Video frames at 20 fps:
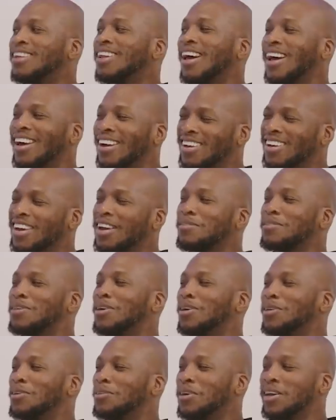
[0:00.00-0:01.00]
I gave him a
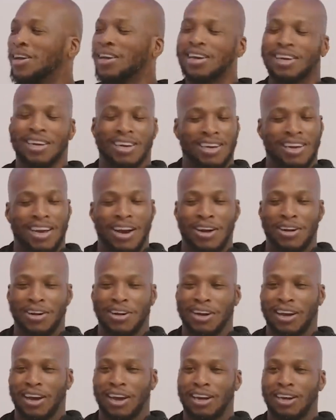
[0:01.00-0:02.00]
little wink and then carried
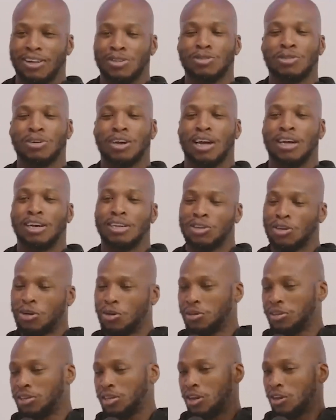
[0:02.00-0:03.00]
on going. I saw Candace
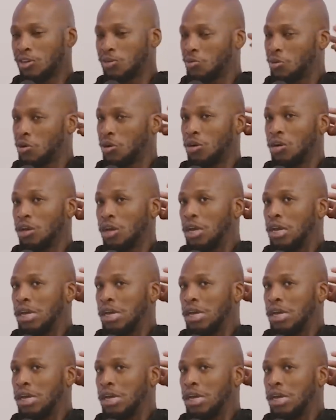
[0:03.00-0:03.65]
Owens there as well.